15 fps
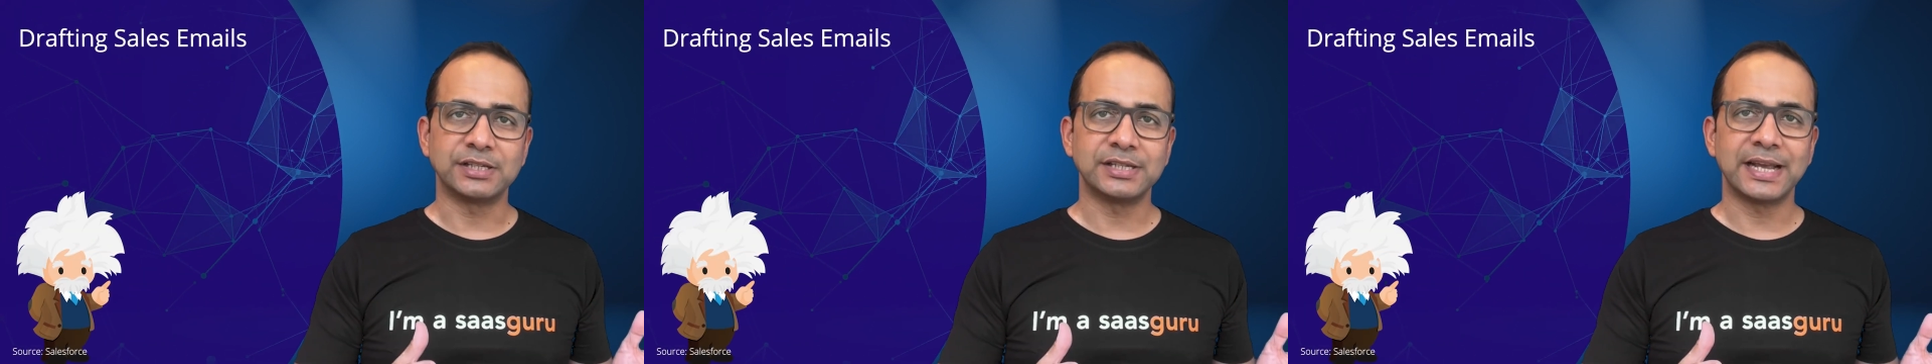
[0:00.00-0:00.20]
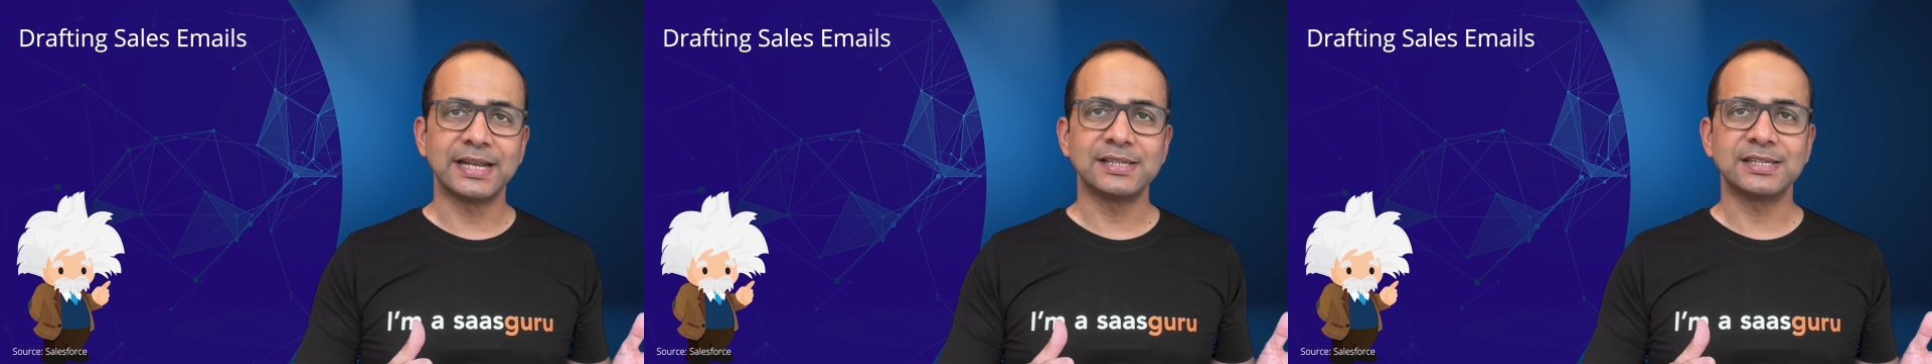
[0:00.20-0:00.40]

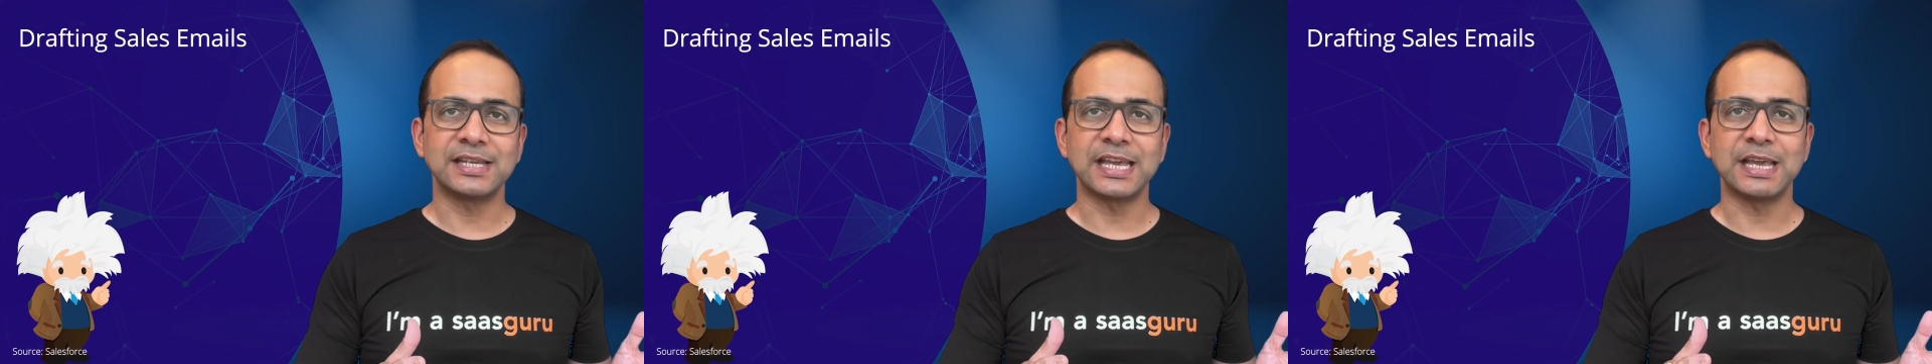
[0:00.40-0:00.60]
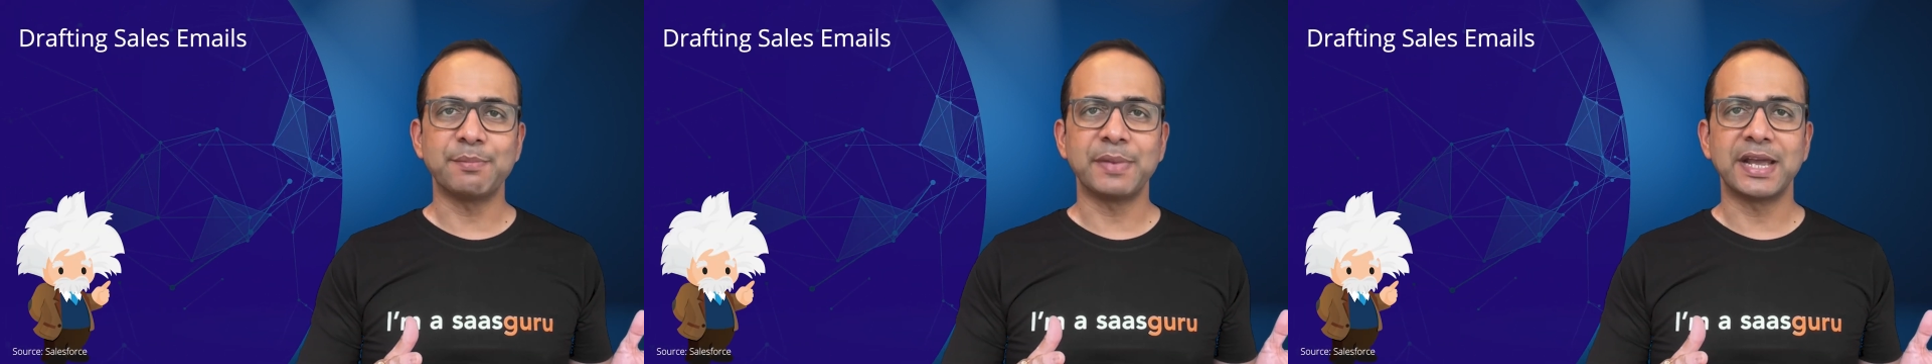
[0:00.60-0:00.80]

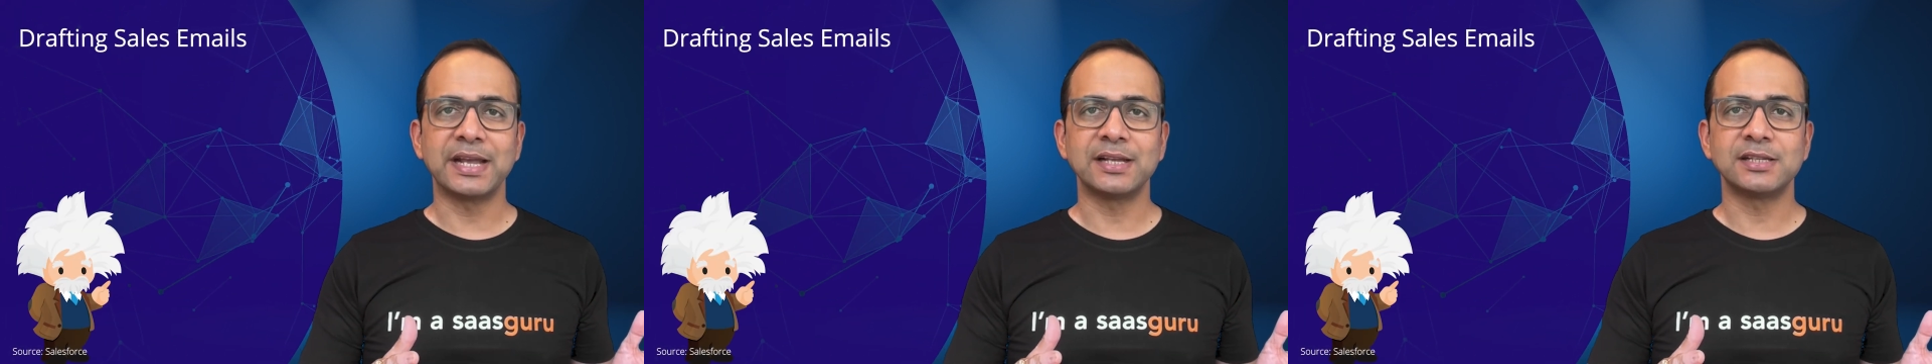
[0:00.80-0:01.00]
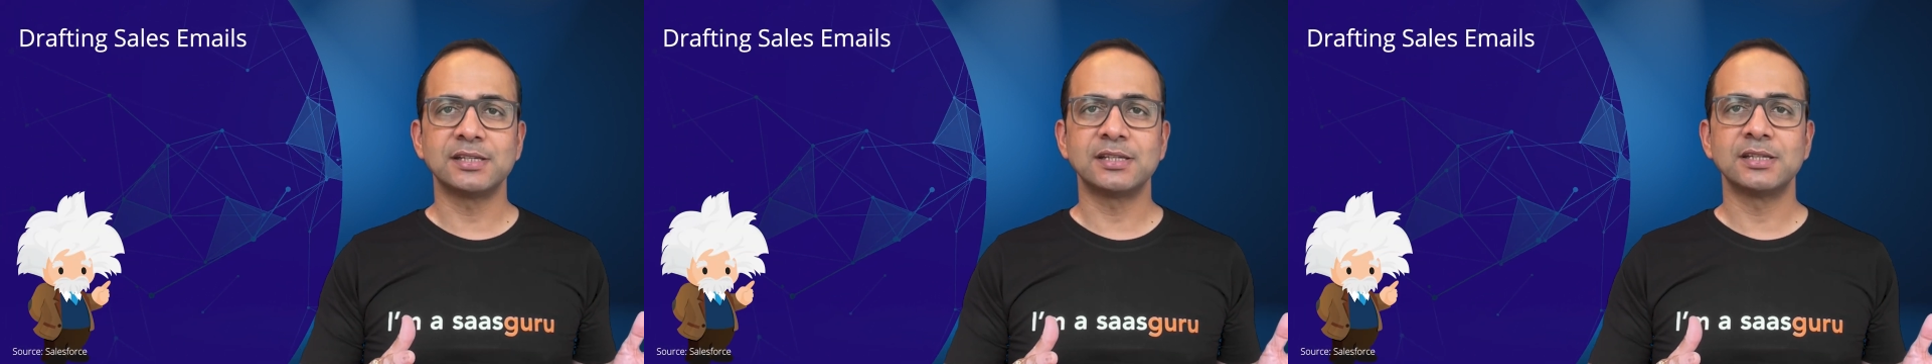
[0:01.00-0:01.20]
sales
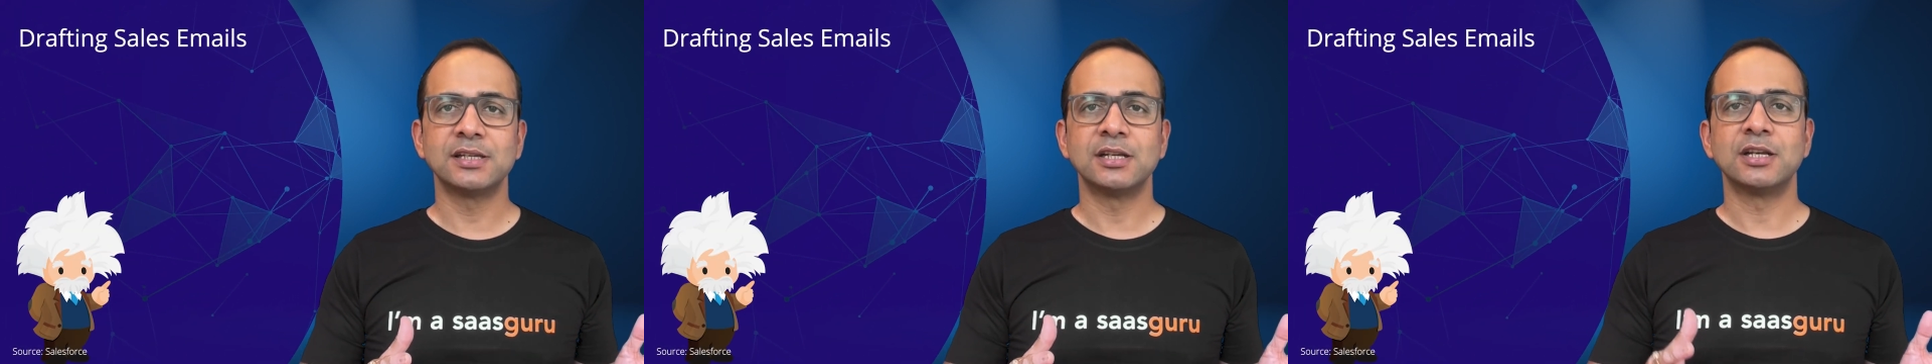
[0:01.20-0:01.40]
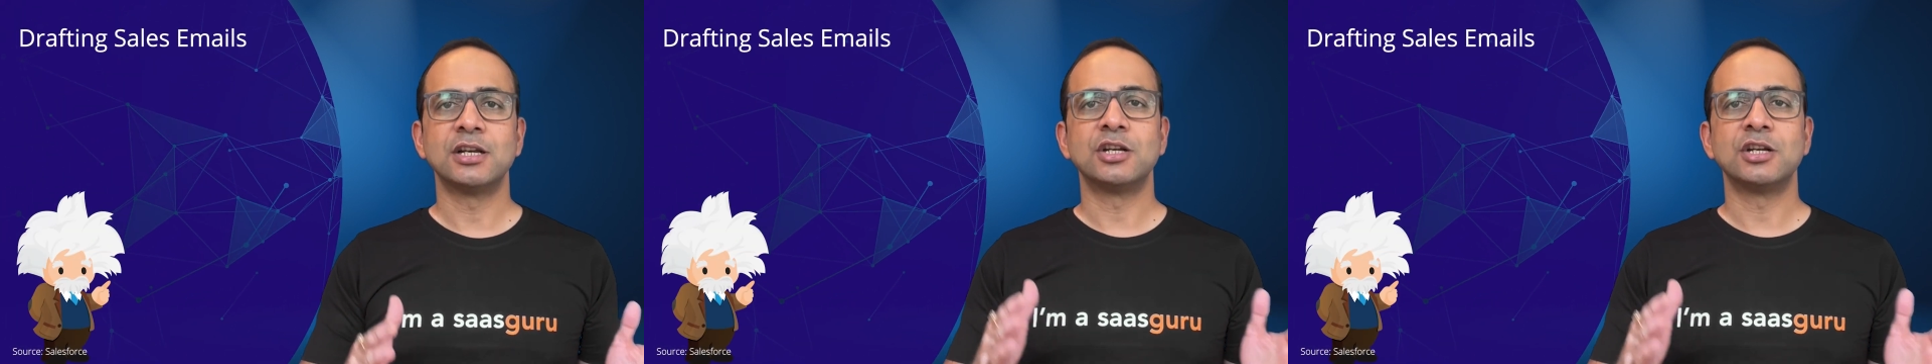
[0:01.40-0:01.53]
emails